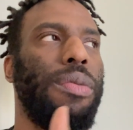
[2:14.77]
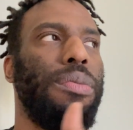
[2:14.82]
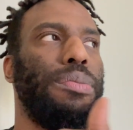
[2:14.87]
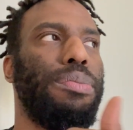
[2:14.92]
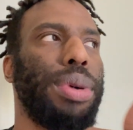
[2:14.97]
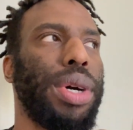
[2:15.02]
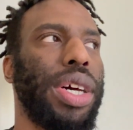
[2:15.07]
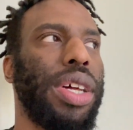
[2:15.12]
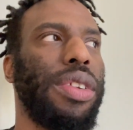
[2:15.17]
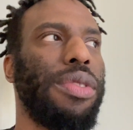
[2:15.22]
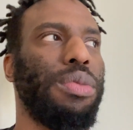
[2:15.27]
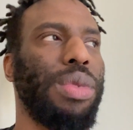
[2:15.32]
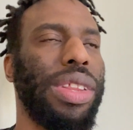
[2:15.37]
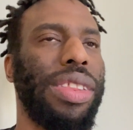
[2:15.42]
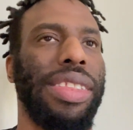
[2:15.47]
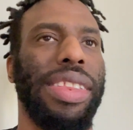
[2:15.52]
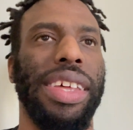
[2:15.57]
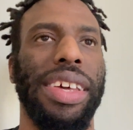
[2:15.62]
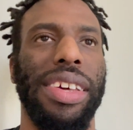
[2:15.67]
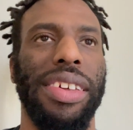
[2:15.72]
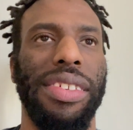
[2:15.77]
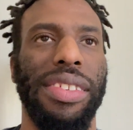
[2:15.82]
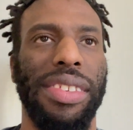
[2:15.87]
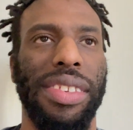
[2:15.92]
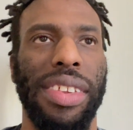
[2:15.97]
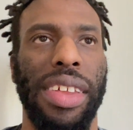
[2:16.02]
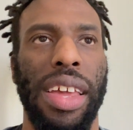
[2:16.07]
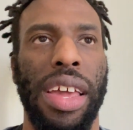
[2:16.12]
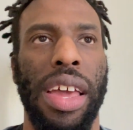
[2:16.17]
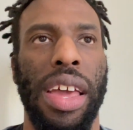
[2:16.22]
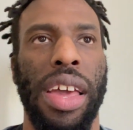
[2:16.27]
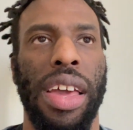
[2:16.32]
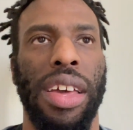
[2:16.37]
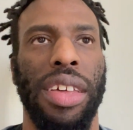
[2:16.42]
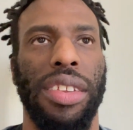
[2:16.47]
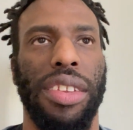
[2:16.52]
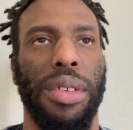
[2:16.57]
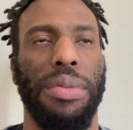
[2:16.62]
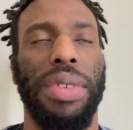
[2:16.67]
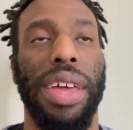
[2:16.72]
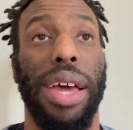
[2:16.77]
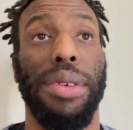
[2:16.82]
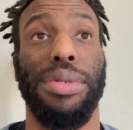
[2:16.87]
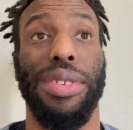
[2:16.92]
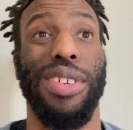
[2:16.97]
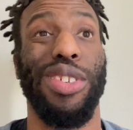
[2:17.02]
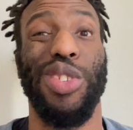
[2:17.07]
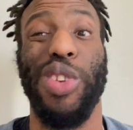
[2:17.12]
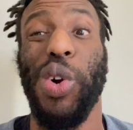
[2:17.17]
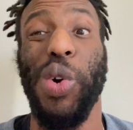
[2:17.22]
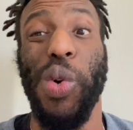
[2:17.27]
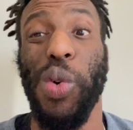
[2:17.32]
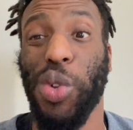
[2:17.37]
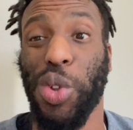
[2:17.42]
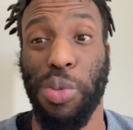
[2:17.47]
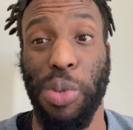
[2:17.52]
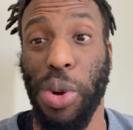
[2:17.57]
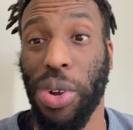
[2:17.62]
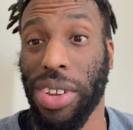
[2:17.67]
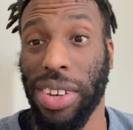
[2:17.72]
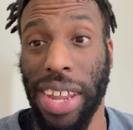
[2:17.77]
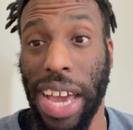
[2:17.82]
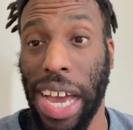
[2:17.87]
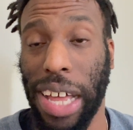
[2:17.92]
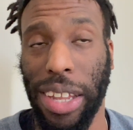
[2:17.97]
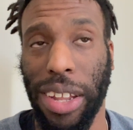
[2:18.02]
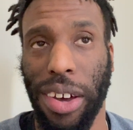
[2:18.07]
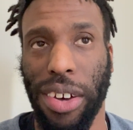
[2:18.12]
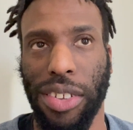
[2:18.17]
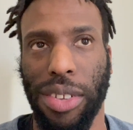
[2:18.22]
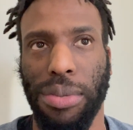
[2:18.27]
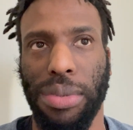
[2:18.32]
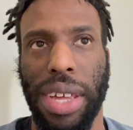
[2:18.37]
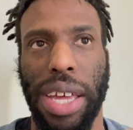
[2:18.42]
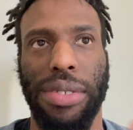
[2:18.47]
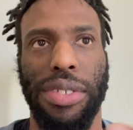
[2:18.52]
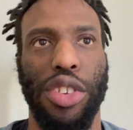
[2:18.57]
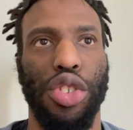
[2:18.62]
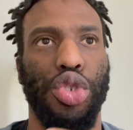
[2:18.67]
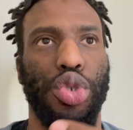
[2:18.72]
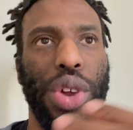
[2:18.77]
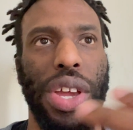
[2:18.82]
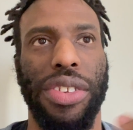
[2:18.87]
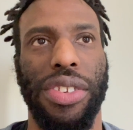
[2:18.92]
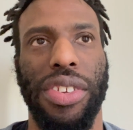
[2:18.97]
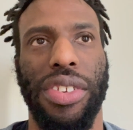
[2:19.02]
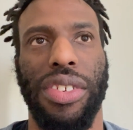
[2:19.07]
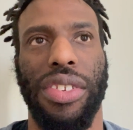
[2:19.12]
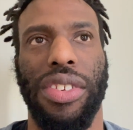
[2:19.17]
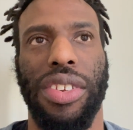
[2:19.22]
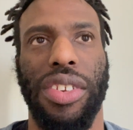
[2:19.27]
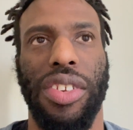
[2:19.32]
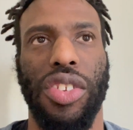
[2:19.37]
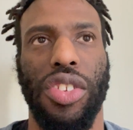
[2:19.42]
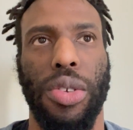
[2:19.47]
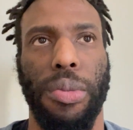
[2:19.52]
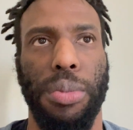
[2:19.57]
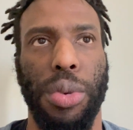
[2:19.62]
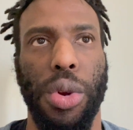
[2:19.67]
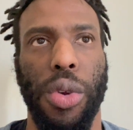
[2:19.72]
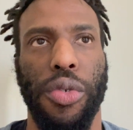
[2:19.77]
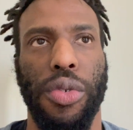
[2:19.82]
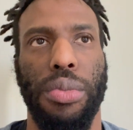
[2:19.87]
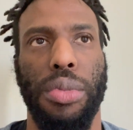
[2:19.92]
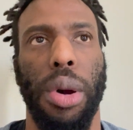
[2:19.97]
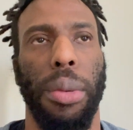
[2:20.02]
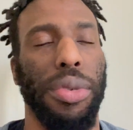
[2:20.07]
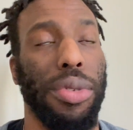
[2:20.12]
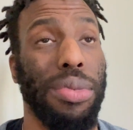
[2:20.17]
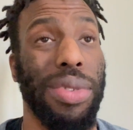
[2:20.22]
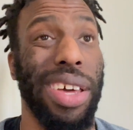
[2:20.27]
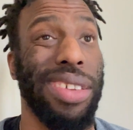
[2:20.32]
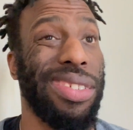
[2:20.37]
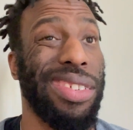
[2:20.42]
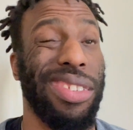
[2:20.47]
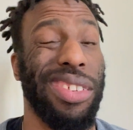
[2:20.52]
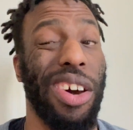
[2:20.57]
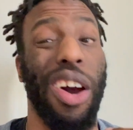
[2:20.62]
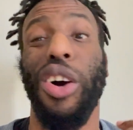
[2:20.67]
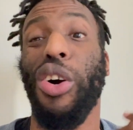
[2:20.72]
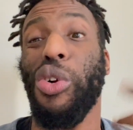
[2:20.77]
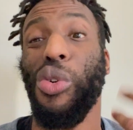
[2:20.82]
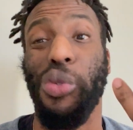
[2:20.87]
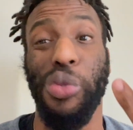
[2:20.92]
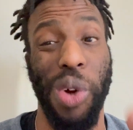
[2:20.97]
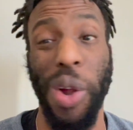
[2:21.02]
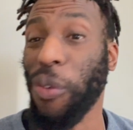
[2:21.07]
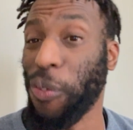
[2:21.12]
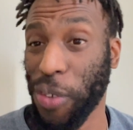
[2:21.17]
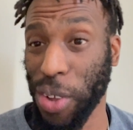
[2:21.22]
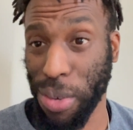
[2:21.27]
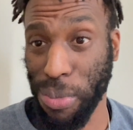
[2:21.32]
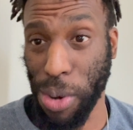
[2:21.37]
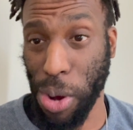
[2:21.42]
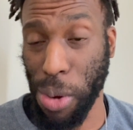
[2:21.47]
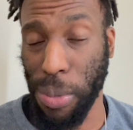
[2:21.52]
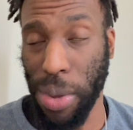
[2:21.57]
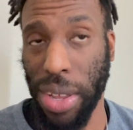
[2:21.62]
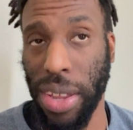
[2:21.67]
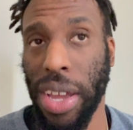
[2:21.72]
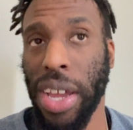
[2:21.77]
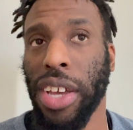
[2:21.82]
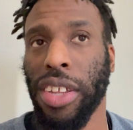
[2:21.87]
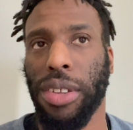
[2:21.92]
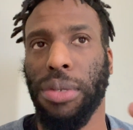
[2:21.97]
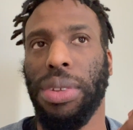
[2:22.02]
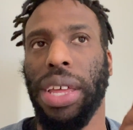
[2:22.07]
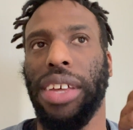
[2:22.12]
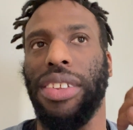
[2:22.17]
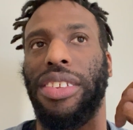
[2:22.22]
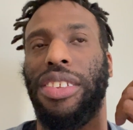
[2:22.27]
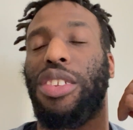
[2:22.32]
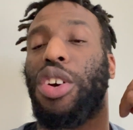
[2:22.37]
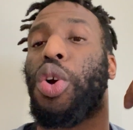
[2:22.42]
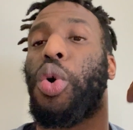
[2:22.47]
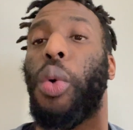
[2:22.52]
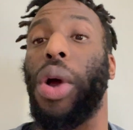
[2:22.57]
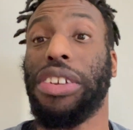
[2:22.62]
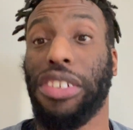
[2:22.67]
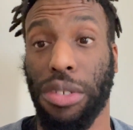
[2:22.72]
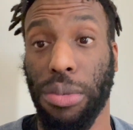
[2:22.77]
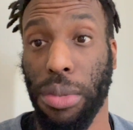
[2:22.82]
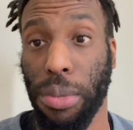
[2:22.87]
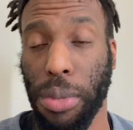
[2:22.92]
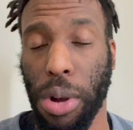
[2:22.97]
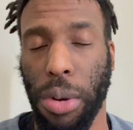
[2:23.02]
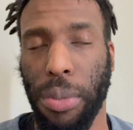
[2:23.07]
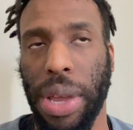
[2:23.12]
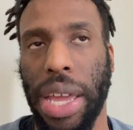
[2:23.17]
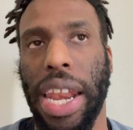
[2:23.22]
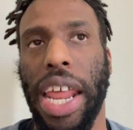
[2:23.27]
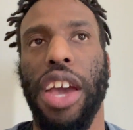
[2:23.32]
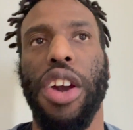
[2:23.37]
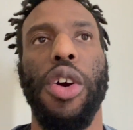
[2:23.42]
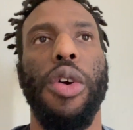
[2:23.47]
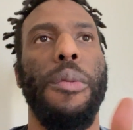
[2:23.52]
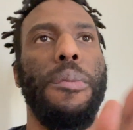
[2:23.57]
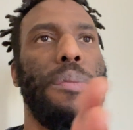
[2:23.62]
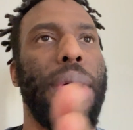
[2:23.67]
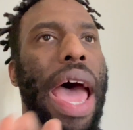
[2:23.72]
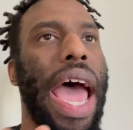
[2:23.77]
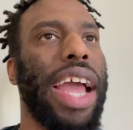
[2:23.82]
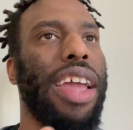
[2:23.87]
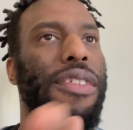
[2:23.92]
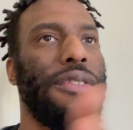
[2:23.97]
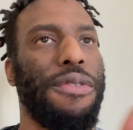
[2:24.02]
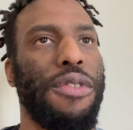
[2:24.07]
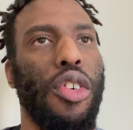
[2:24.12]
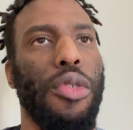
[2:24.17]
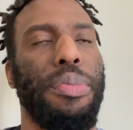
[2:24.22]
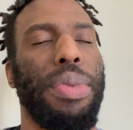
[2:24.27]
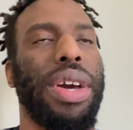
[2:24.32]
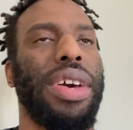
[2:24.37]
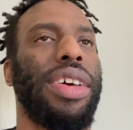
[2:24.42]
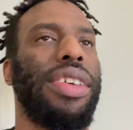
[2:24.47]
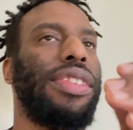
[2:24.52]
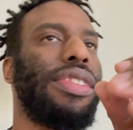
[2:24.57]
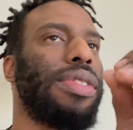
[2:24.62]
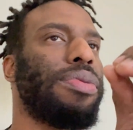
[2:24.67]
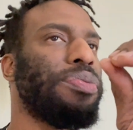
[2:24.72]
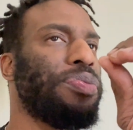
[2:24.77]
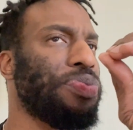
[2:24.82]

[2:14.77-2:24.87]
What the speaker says: but with this, sometimes there's no spoken dialogue. Sometimes it transitions to just a beautiful moment. Sometimes it's a horrific moment. Sometimes it's a questionable moment. And they go back and forth because